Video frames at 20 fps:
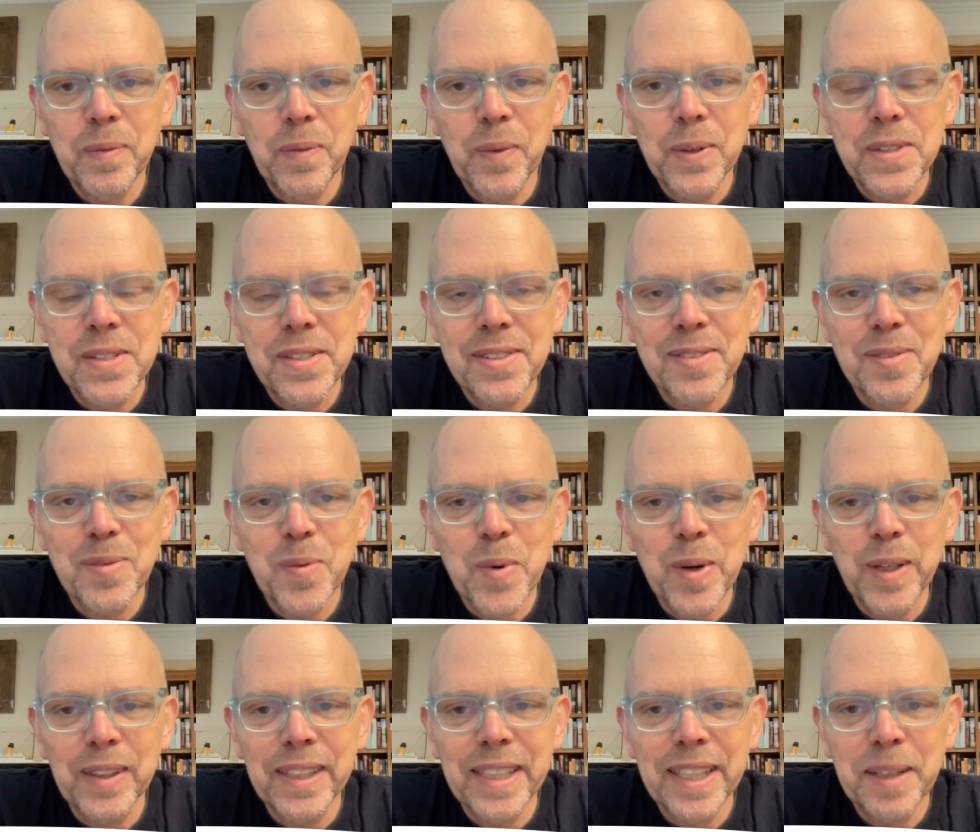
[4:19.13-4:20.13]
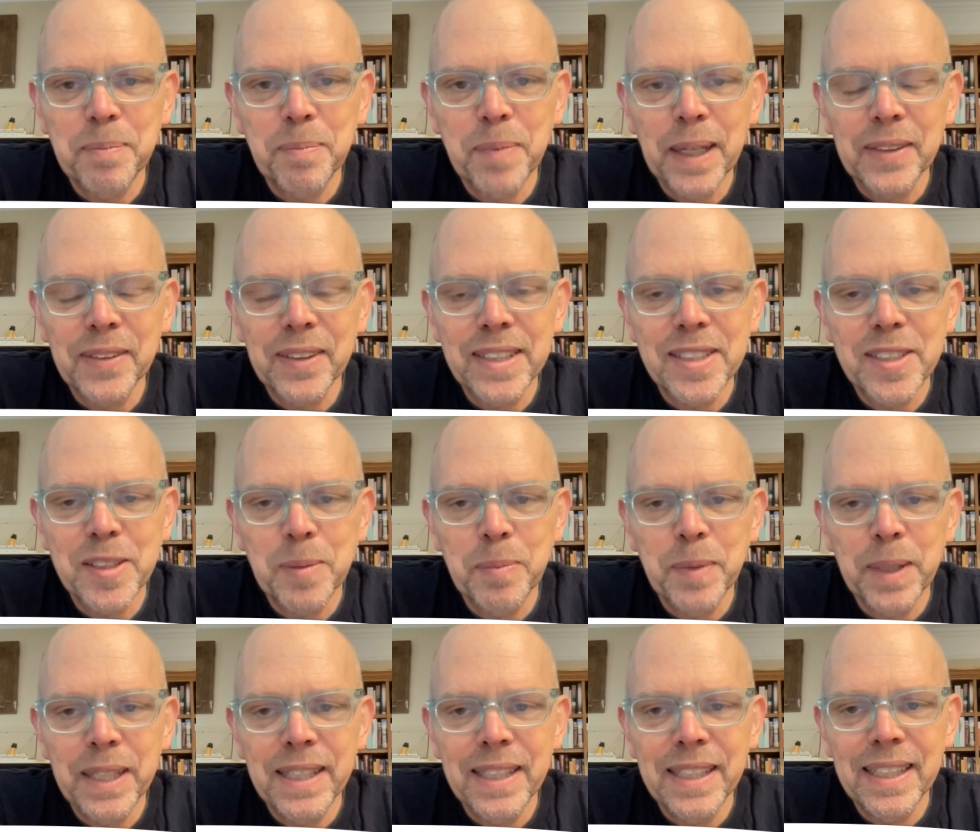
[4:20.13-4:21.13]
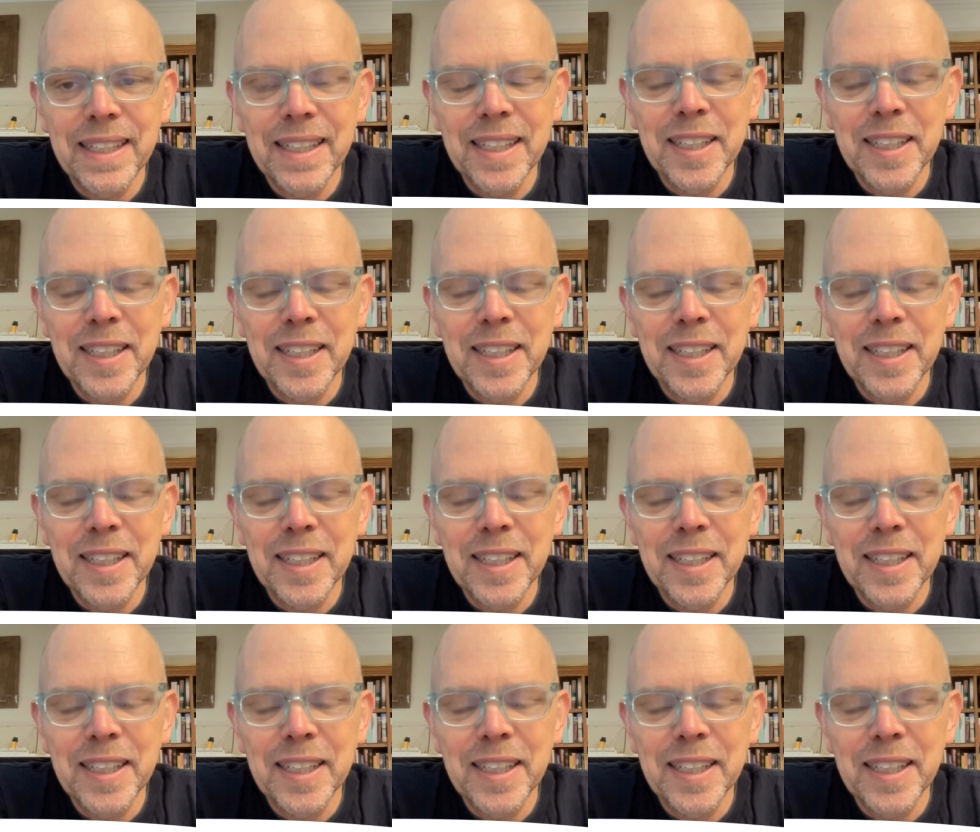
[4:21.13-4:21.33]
was really compelling to me.